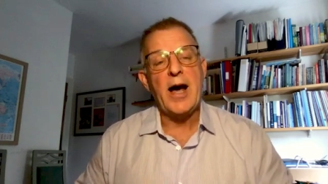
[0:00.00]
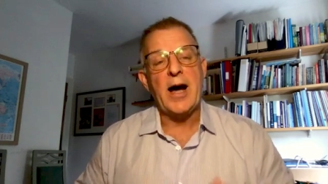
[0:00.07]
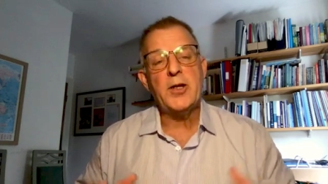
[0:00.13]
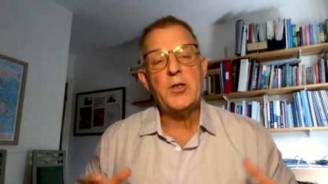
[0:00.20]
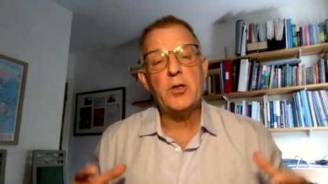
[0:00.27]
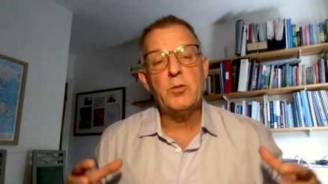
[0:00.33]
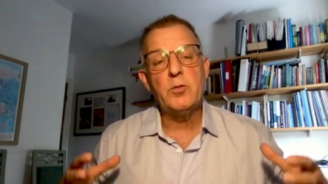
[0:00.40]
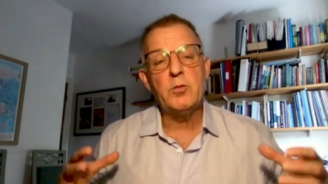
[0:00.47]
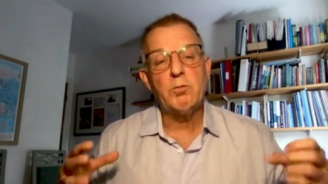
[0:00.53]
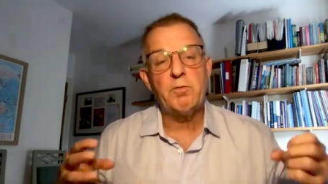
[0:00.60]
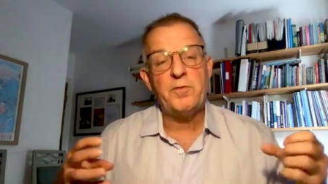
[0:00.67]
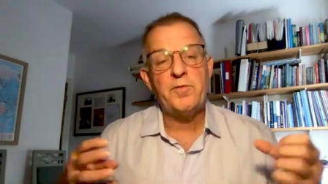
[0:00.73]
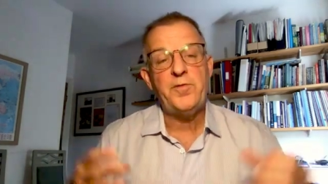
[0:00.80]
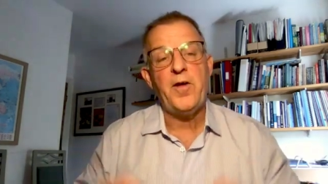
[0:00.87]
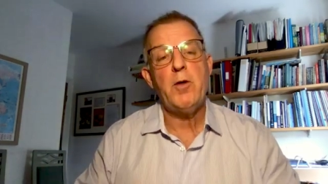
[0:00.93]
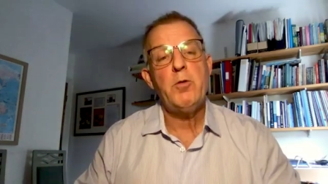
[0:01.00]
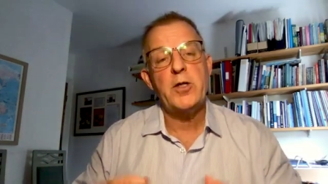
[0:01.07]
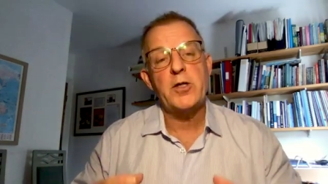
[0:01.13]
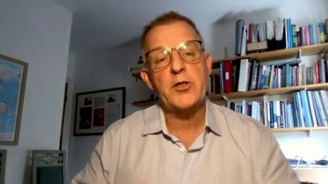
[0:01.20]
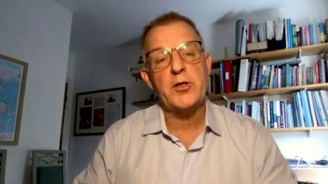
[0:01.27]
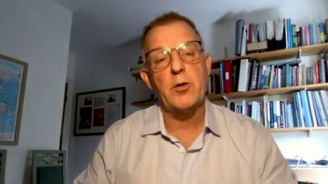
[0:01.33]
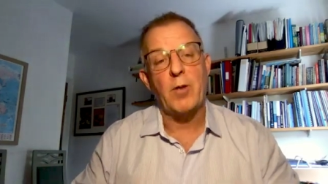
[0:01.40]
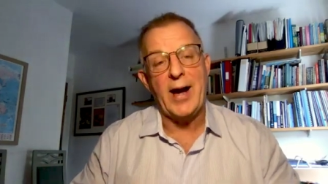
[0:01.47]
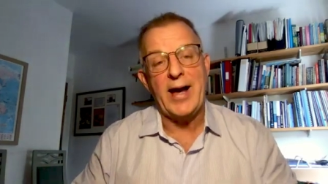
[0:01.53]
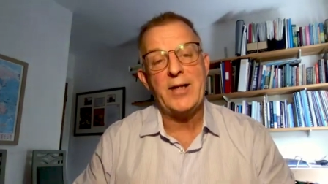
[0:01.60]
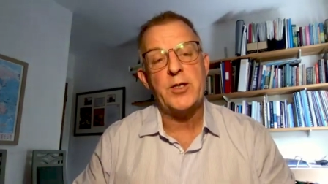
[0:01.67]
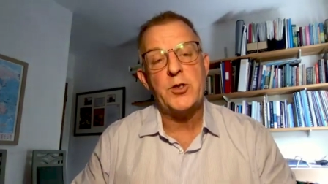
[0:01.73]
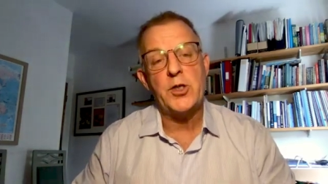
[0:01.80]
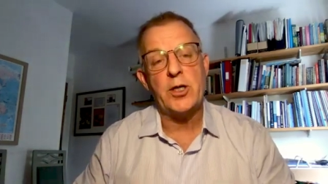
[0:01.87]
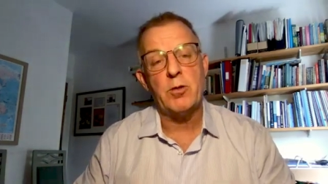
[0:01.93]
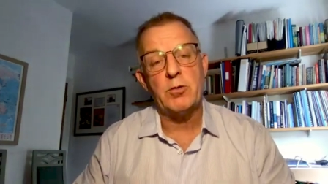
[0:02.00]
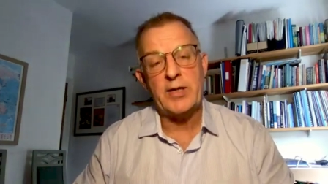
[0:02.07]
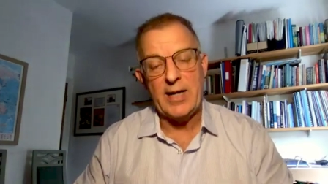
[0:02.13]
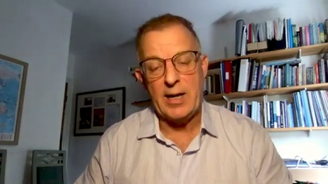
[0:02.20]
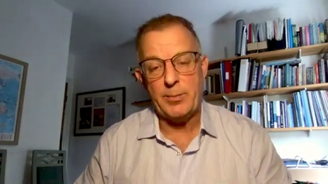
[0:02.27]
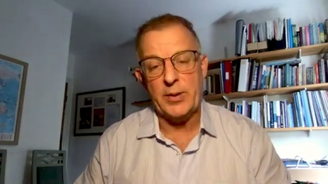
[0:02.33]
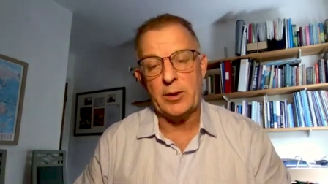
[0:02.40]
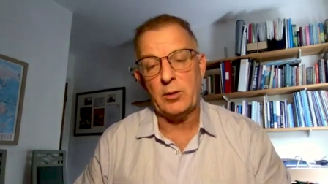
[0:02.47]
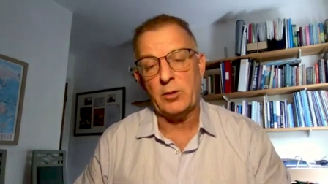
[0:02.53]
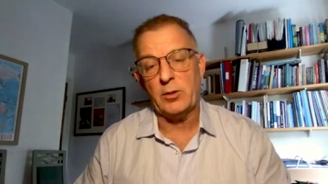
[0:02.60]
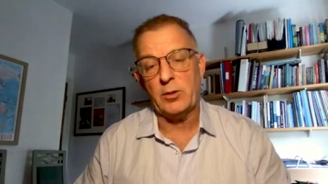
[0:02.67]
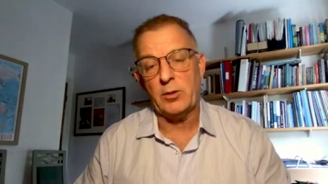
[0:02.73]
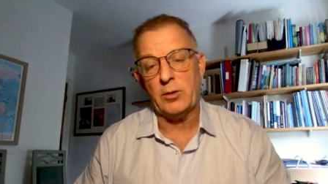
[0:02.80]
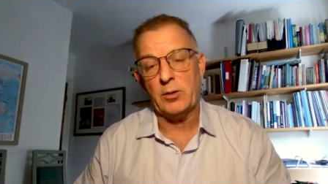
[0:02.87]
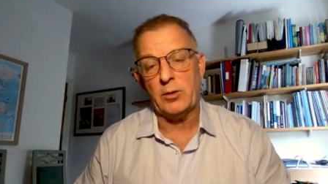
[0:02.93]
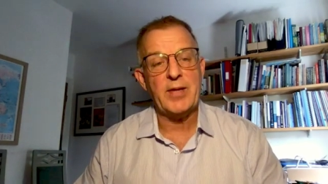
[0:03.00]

and you focus your energy on capitals.